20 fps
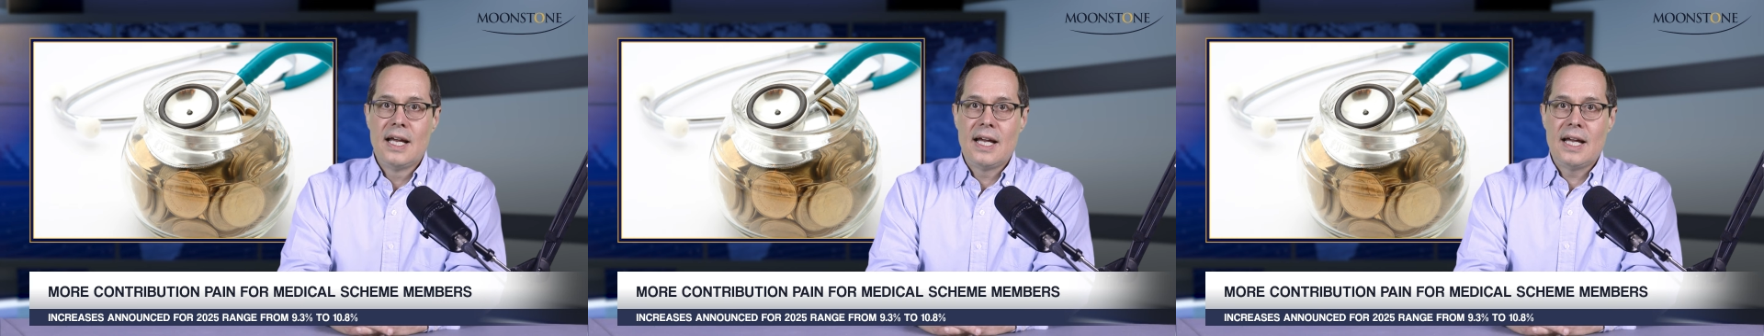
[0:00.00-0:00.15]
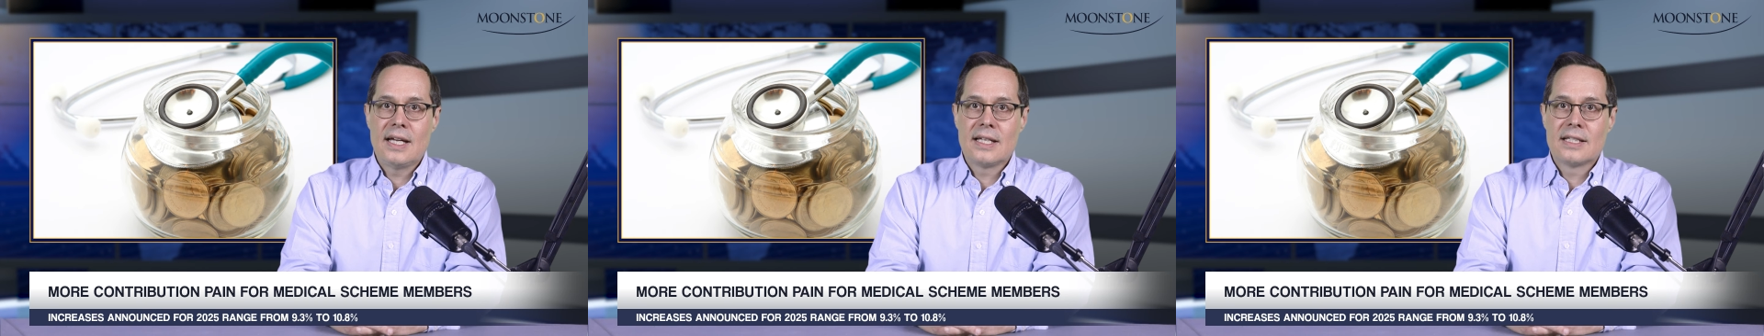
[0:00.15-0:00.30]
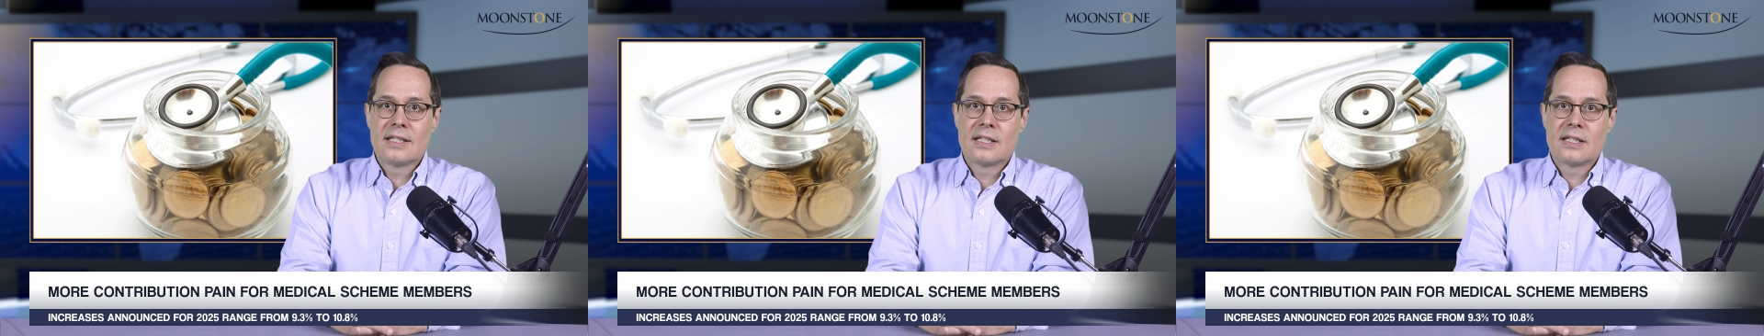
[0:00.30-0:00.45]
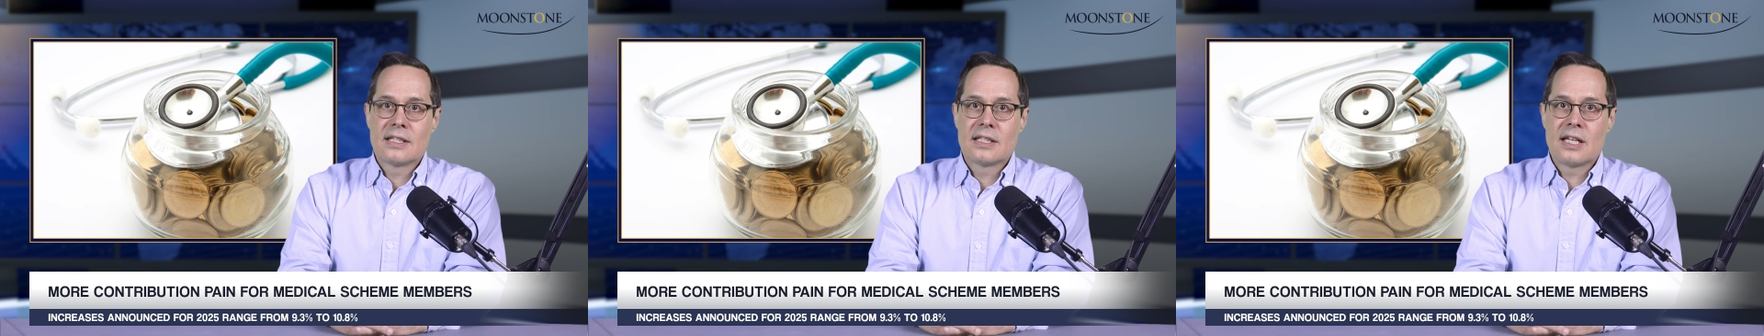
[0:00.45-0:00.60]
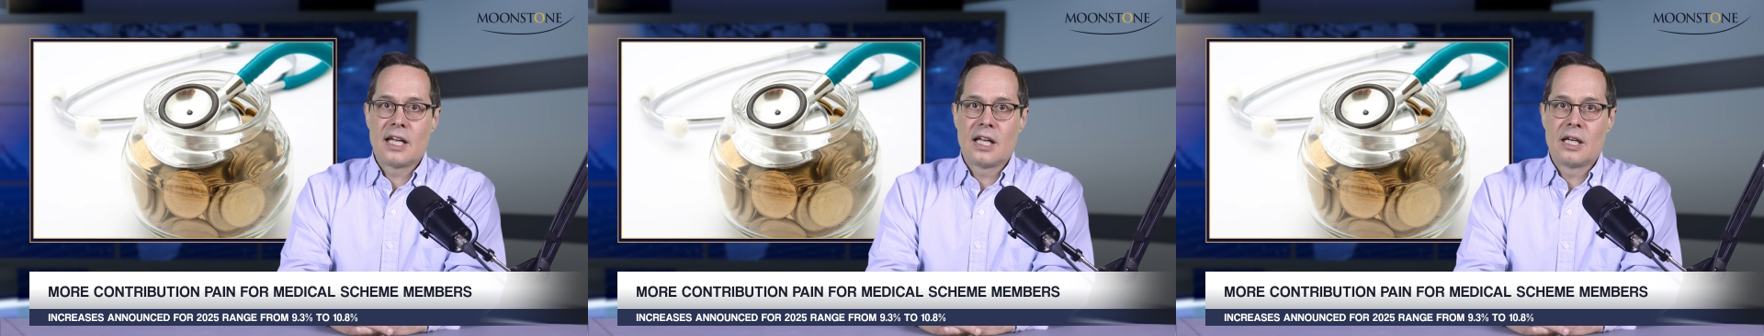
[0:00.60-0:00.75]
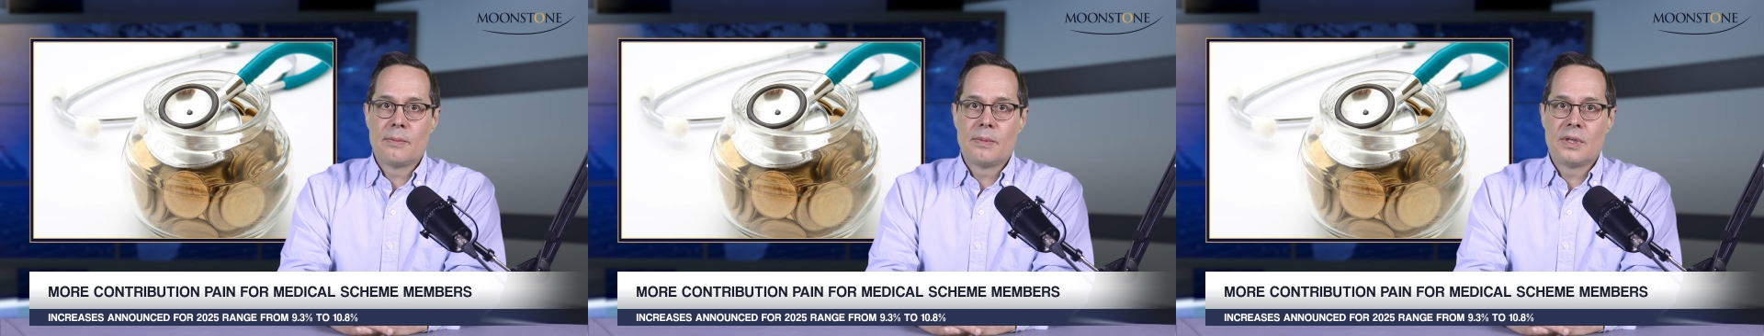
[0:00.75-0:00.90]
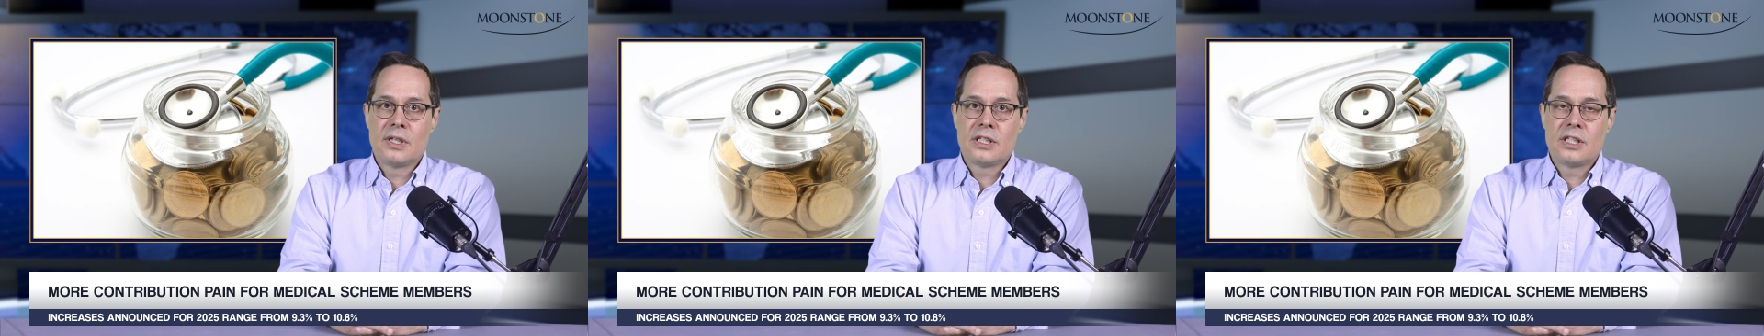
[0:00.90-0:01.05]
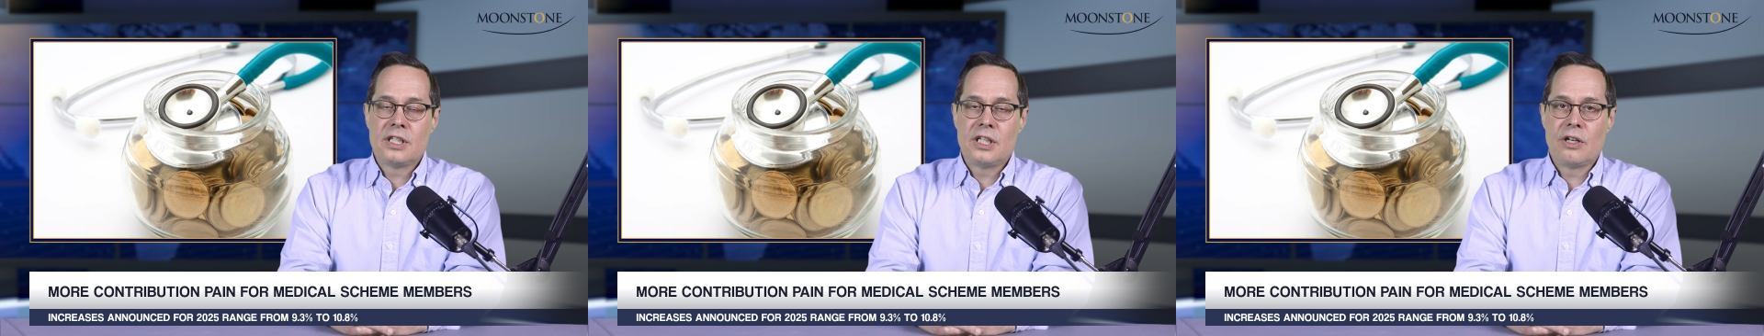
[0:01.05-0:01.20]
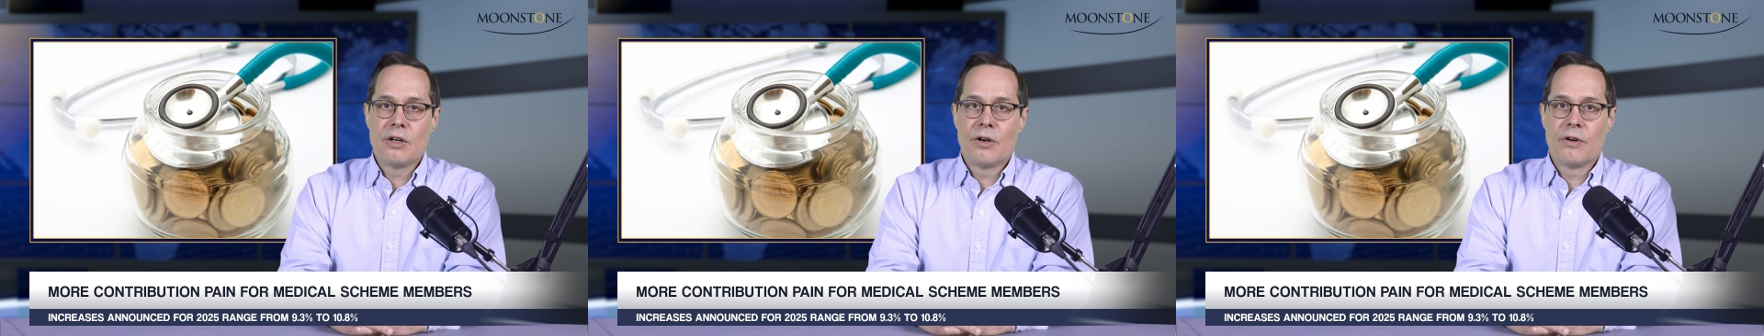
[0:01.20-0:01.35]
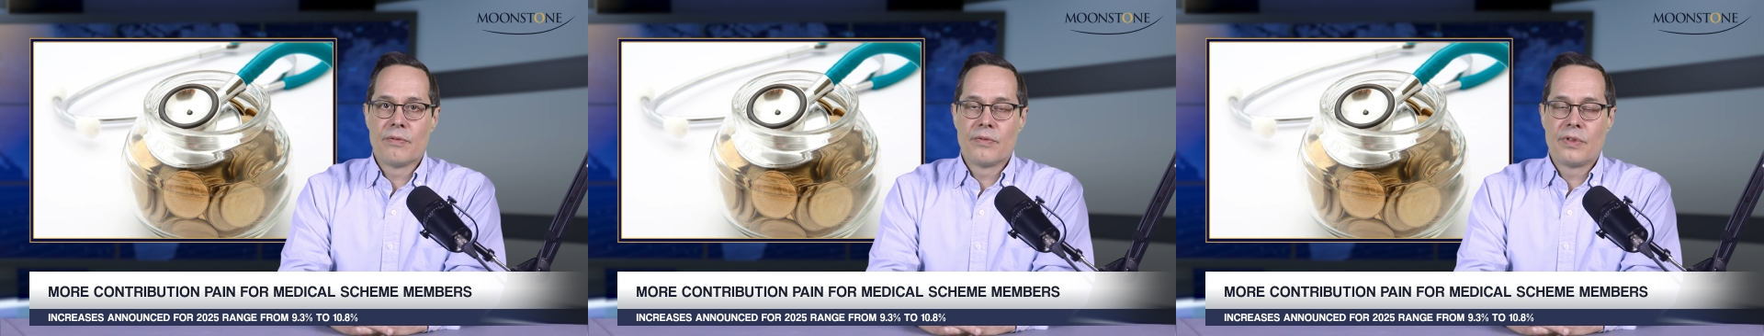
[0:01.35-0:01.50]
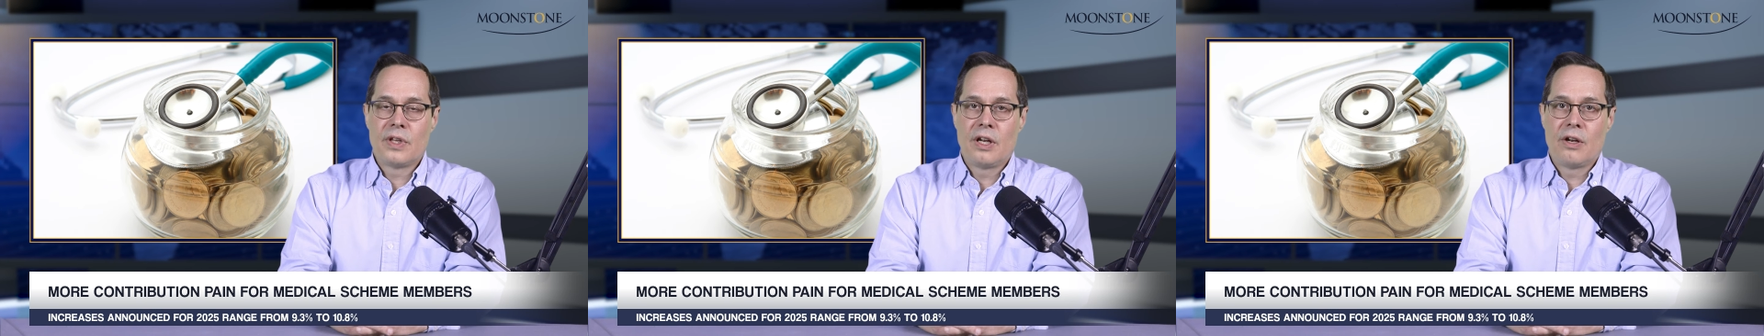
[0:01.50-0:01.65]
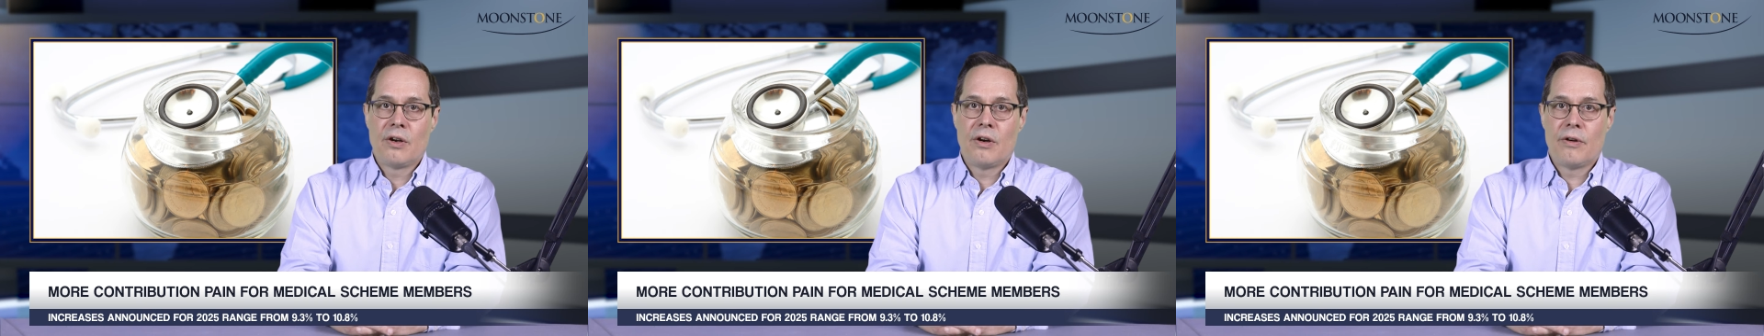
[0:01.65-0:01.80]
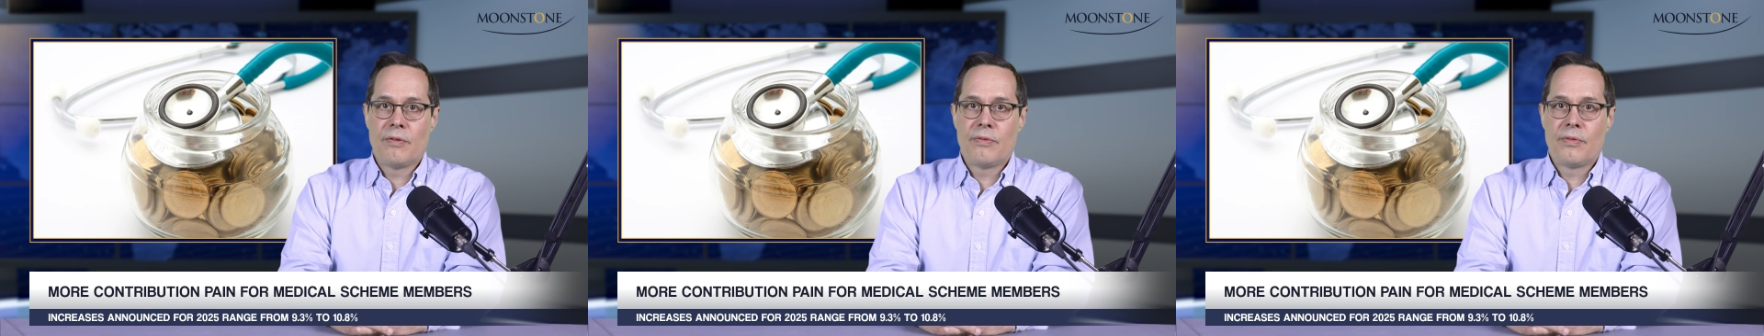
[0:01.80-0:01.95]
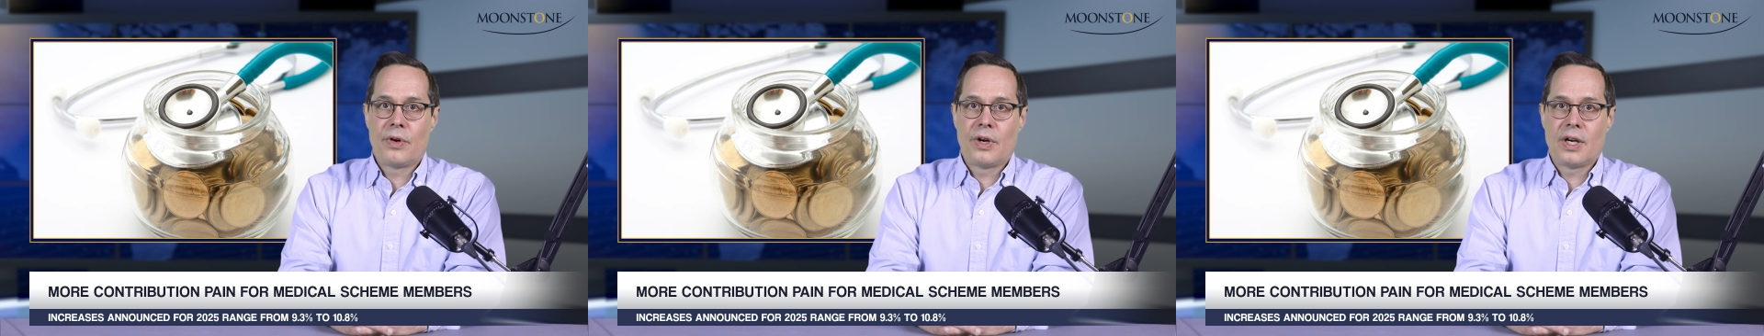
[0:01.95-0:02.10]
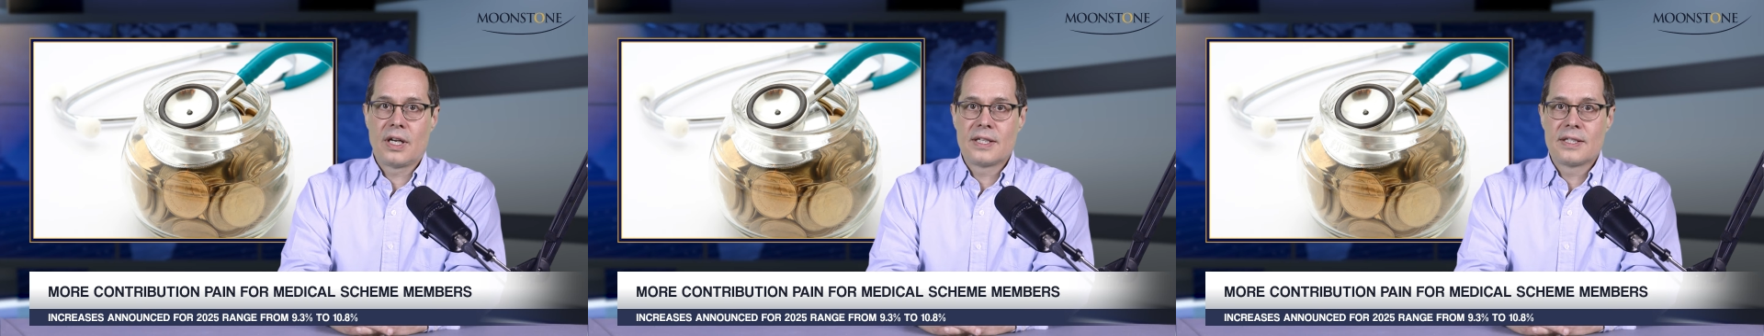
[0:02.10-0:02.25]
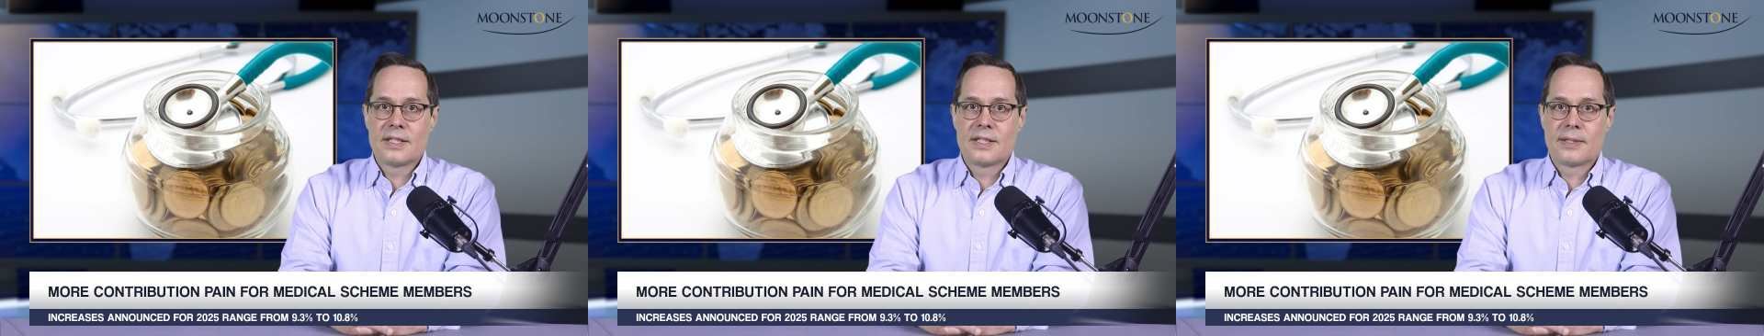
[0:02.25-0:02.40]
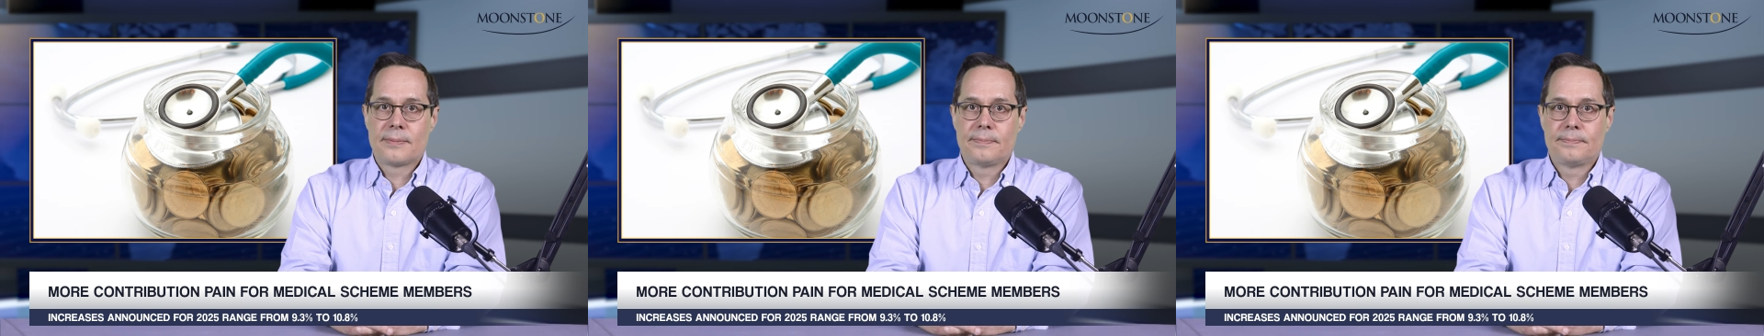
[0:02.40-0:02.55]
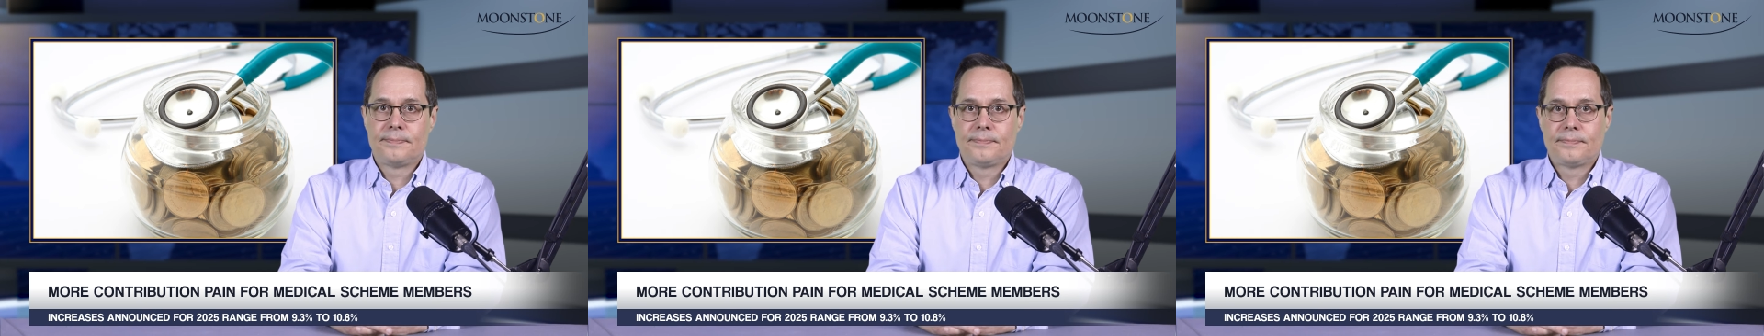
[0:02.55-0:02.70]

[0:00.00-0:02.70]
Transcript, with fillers: and sustainability of their offerings.